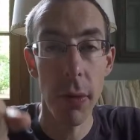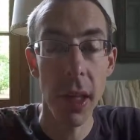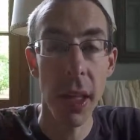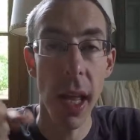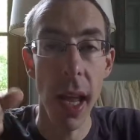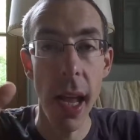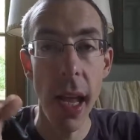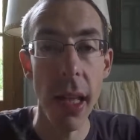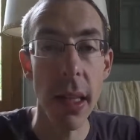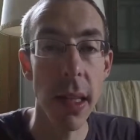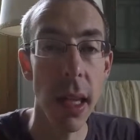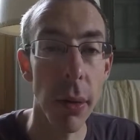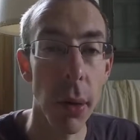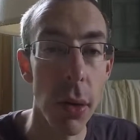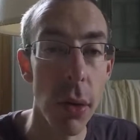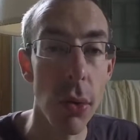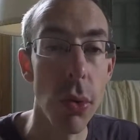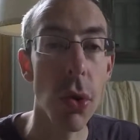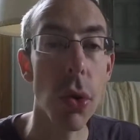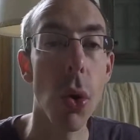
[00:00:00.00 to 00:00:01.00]
day. They will
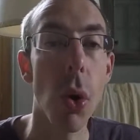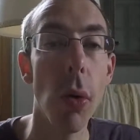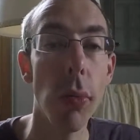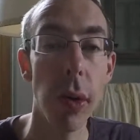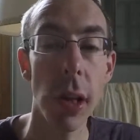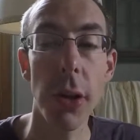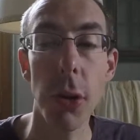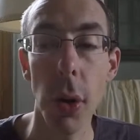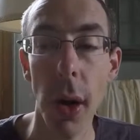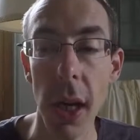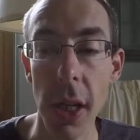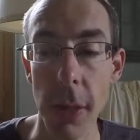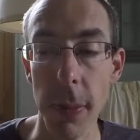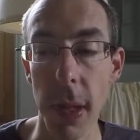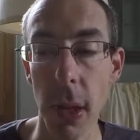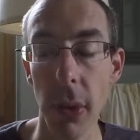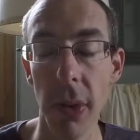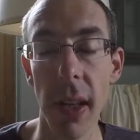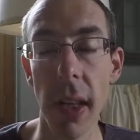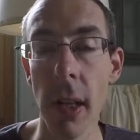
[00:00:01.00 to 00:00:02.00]
use covoiturage
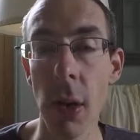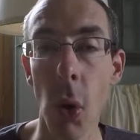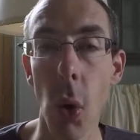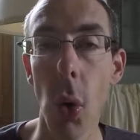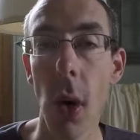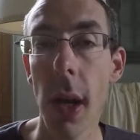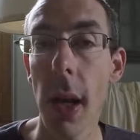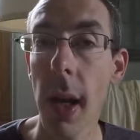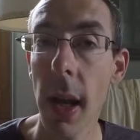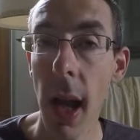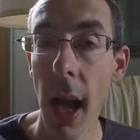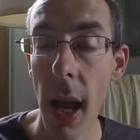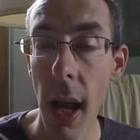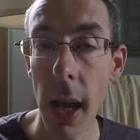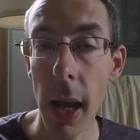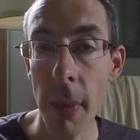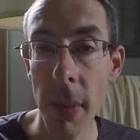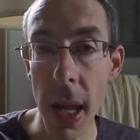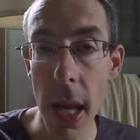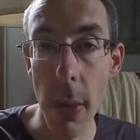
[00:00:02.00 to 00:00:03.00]
because they know I
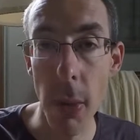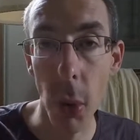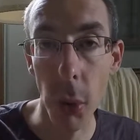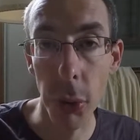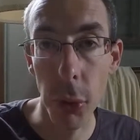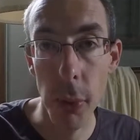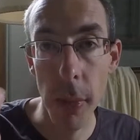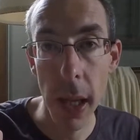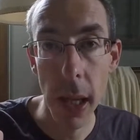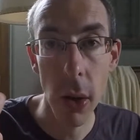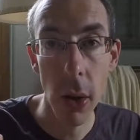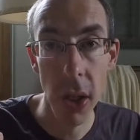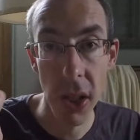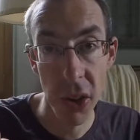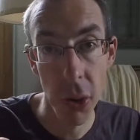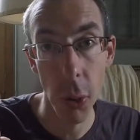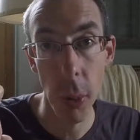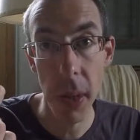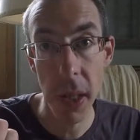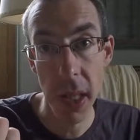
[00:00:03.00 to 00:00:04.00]
am able to make a
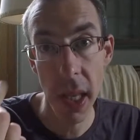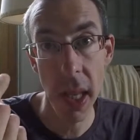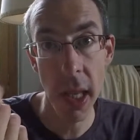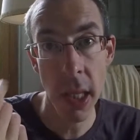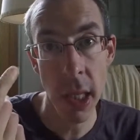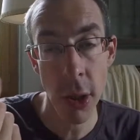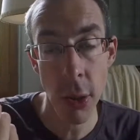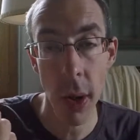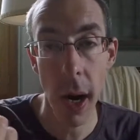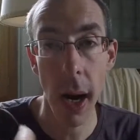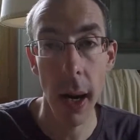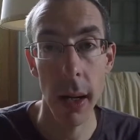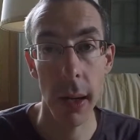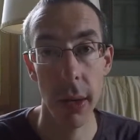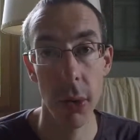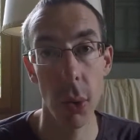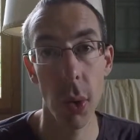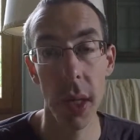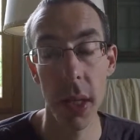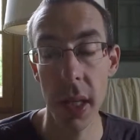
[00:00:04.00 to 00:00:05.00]
little bit extra.
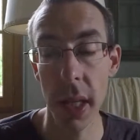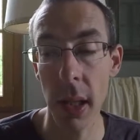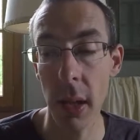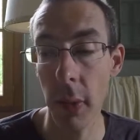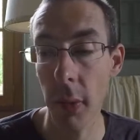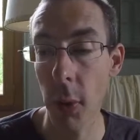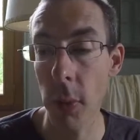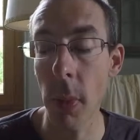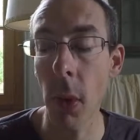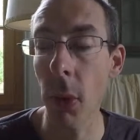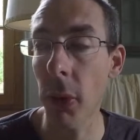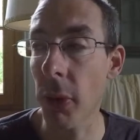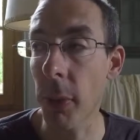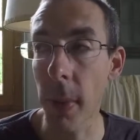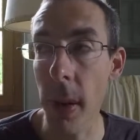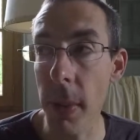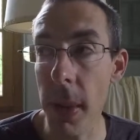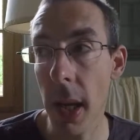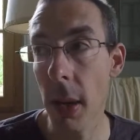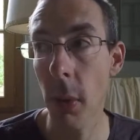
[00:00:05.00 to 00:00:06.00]
So at the end of the month,
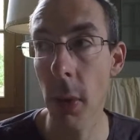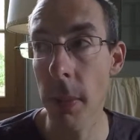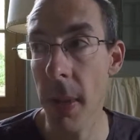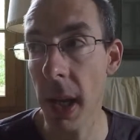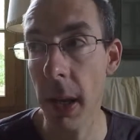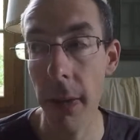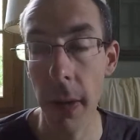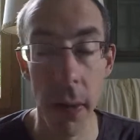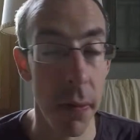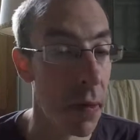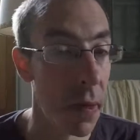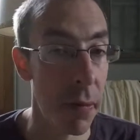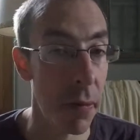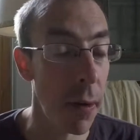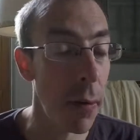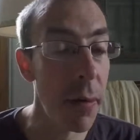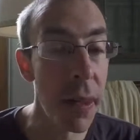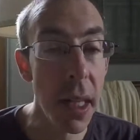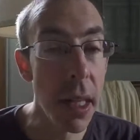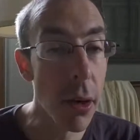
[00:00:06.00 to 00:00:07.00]
maybe I will make
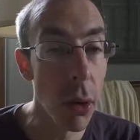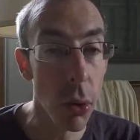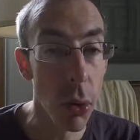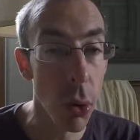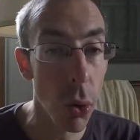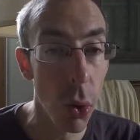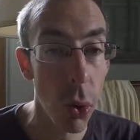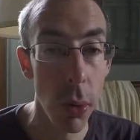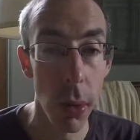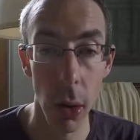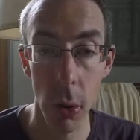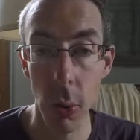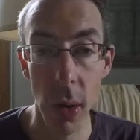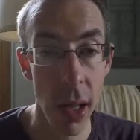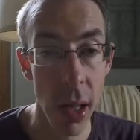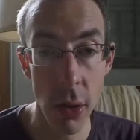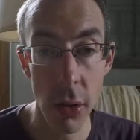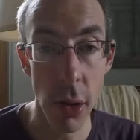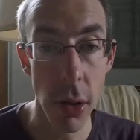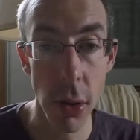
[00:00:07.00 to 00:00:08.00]
50 euro or
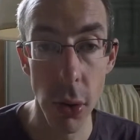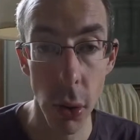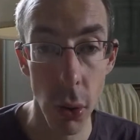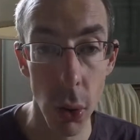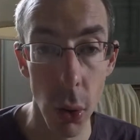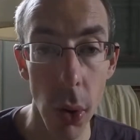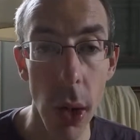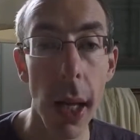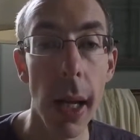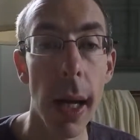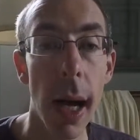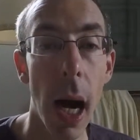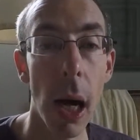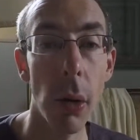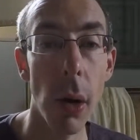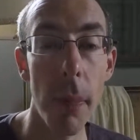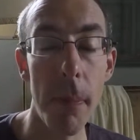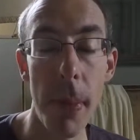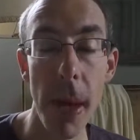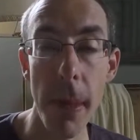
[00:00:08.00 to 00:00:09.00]
100 euro. I
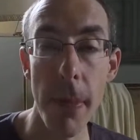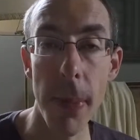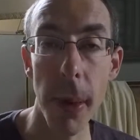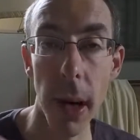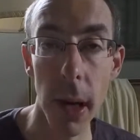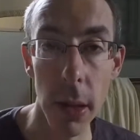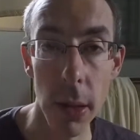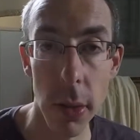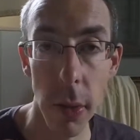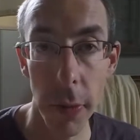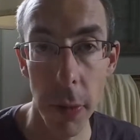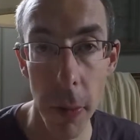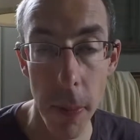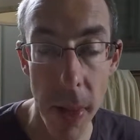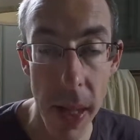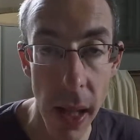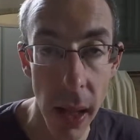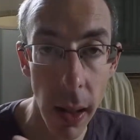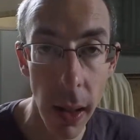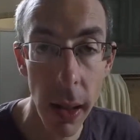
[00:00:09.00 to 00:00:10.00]
will pay part of the
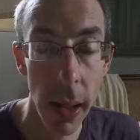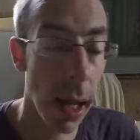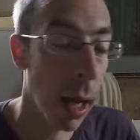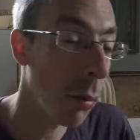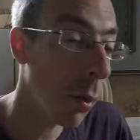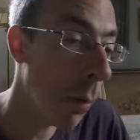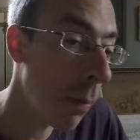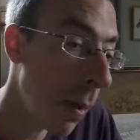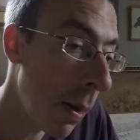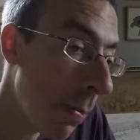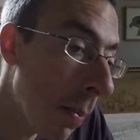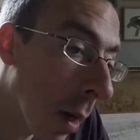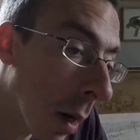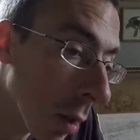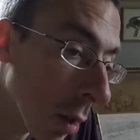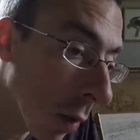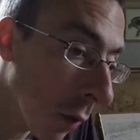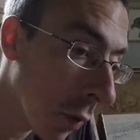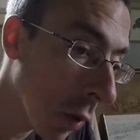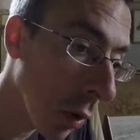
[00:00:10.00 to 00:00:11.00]
bill. I will pay
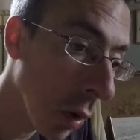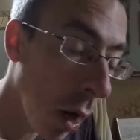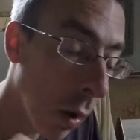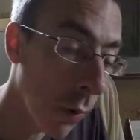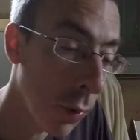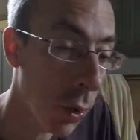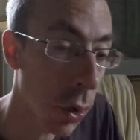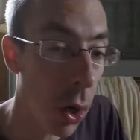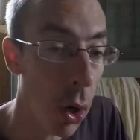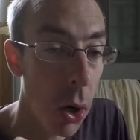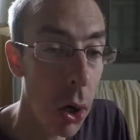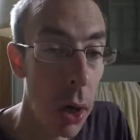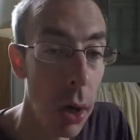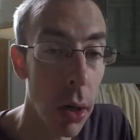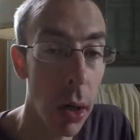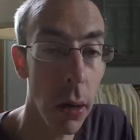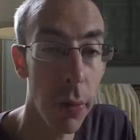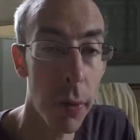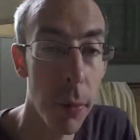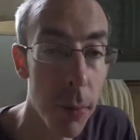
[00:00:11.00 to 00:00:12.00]
part of the oil,
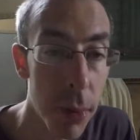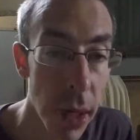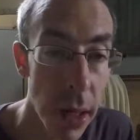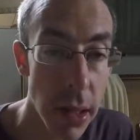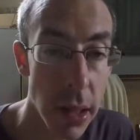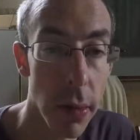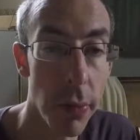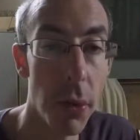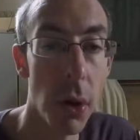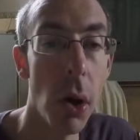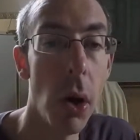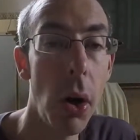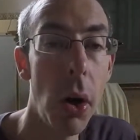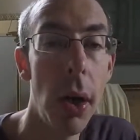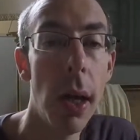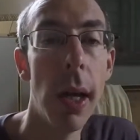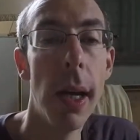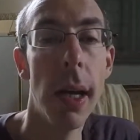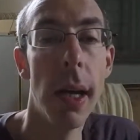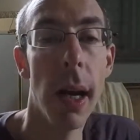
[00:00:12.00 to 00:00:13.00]
of the price of the
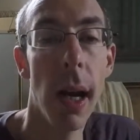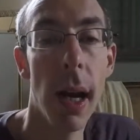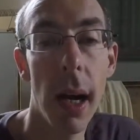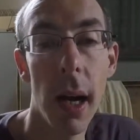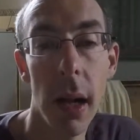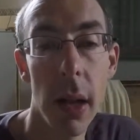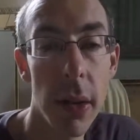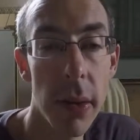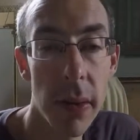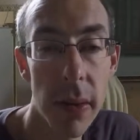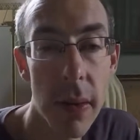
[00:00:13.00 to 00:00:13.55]
oil, and